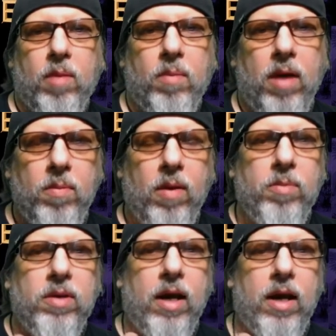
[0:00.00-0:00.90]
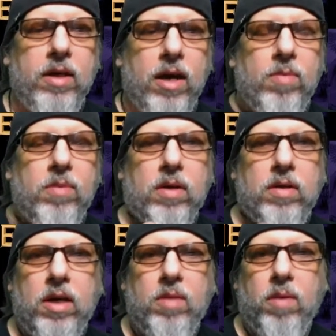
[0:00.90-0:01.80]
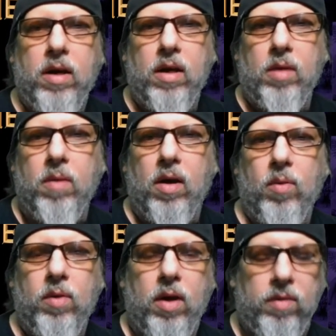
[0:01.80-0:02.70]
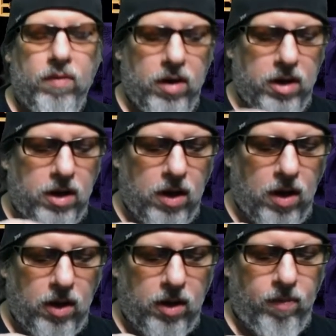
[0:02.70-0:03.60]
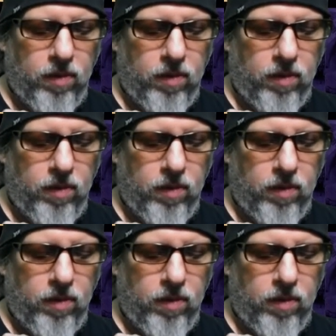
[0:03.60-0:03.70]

My mom and dad gave me a St. Benedict medal when I was very young.